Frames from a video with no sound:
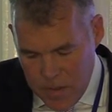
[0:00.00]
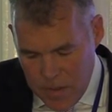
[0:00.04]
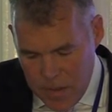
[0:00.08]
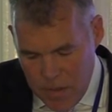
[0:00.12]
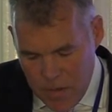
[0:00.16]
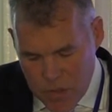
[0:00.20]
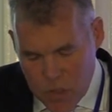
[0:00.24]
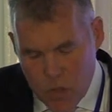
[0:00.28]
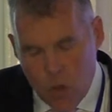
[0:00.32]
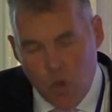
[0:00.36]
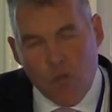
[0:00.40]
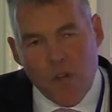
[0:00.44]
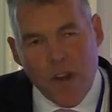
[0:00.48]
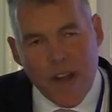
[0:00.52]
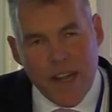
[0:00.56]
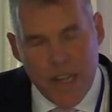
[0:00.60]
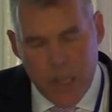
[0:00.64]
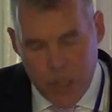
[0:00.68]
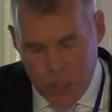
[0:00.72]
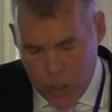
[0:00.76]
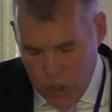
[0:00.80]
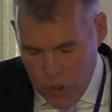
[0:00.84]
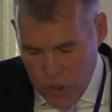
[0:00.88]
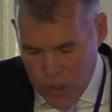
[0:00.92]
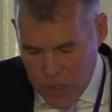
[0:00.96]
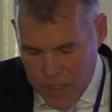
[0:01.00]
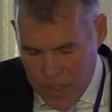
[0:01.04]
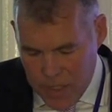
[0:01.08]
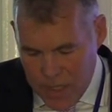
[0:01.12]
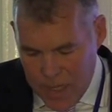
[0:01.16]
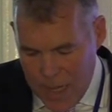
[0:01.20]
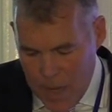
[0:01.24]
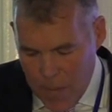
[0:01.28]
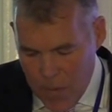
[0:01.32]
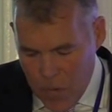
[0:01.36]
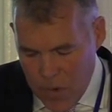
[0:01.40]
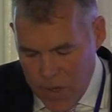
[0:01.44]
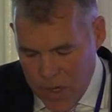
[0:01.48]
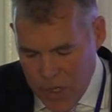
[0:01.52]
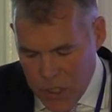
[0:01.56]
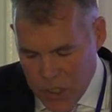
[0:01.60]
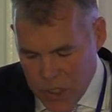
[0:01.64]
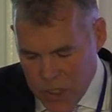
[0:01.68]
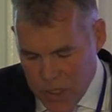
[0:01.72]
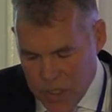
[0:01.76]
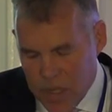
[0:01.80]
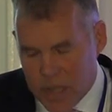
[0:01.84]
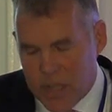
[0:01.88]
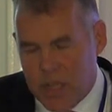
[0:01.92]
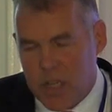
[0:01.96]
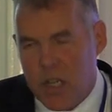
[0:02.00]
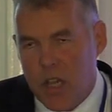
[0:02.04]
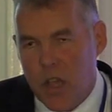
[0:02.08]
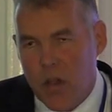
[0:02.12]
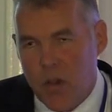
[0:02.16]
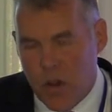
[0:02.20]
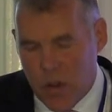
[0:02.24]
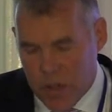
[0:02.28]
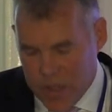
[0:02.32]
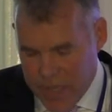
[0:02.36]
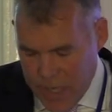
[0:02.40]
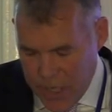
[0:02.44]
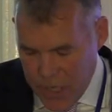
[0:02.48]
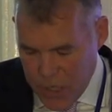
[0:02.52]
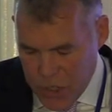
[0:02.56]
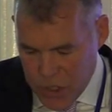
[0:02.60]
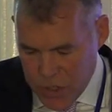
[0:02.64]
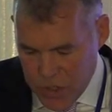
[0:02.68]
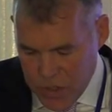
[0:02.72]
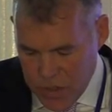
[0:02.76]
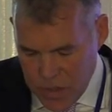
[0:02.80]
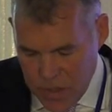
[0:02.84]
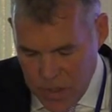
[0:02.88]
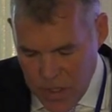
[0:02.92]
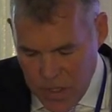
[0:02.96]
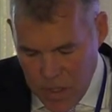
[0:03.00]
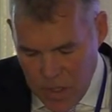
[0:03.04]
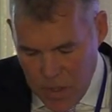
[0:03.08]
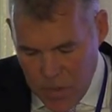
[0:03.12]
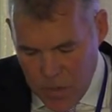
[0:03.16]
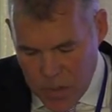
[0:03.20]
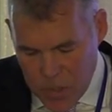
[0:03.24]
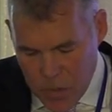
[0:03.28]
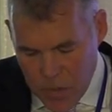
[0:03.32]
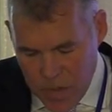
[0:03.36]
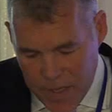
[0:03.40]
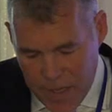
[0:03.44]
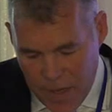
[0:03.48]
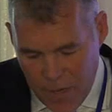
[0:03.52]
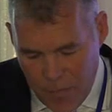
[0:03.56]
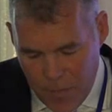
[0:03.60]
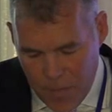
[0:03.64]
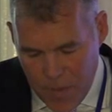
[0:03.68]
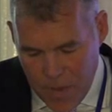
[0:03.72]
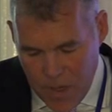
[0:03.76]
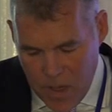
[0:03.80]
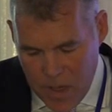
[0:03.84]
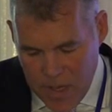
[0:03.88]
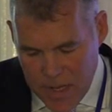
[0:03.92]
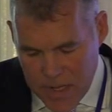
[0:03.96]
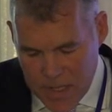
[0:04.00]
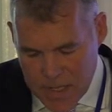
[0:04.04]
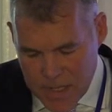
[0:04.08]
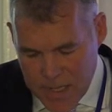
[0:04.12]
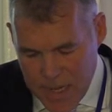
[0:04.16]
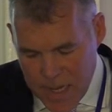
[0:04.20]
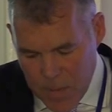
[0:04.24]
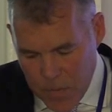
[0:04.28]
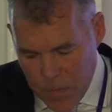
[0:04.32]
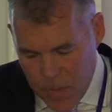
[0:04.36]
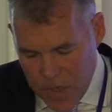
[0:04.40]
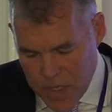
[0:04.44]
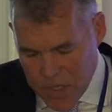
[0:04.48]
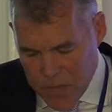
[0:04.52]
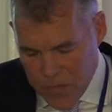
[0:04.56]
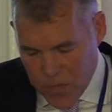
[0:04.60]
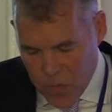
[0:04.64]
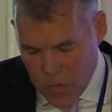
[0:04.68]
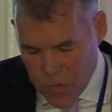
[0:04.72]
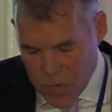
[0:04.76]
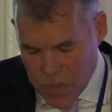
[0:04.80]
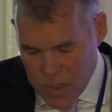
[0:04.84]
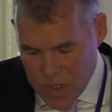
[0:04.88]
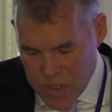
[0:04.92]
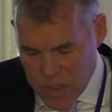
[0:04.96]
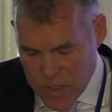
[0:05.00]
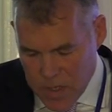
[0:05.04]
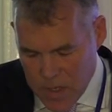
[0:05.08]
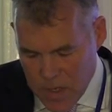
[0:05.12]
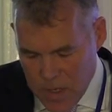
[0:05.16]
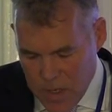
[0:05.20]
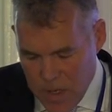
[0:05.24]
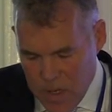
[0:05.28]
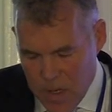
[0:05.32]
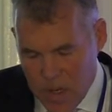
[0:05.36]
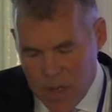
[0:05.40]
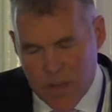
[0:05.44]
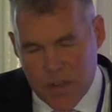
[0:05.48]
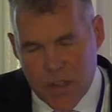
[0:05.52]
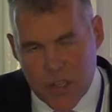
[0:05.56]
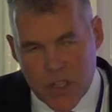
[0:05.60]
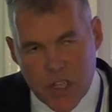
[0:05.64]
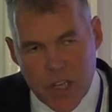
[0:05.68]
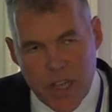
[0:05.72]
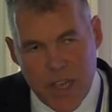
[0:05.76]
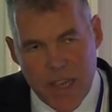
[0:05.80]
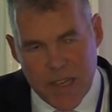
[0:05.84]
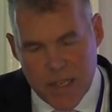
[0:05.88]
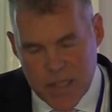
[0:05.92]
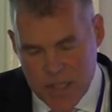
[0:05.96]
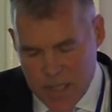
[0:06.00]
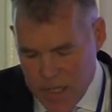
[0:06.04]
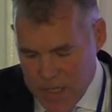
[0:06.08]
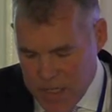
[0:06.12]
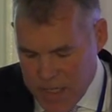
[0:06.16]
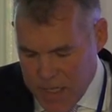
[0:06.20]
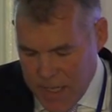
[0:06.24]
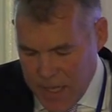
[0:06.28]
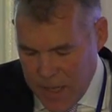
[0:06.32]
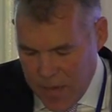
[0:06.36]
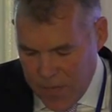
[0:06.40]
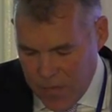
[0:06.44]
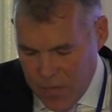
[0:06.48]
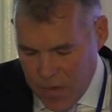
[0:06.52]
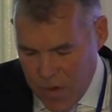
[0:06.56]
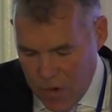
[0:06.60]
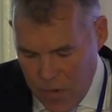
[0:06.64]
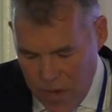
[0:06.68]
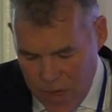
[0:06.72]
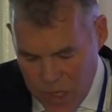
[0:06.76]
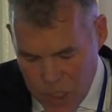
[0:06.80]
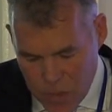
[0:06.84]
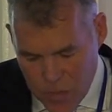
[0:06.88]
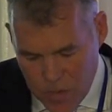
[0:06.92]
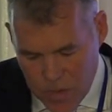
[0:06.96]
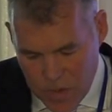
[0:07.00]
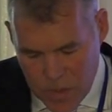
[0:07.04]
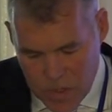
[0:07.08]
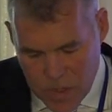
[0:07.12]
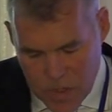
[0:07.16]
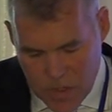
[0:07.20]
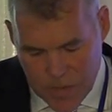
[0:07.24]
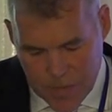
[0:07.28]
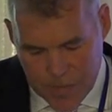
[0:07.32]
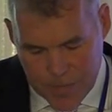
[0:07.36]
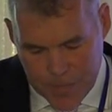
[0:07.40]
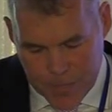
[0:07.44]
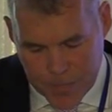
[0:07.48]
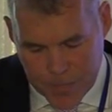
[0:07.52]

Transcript: There is already good collaboration and co-location between F B I and state police forces under the J T T F arrangements.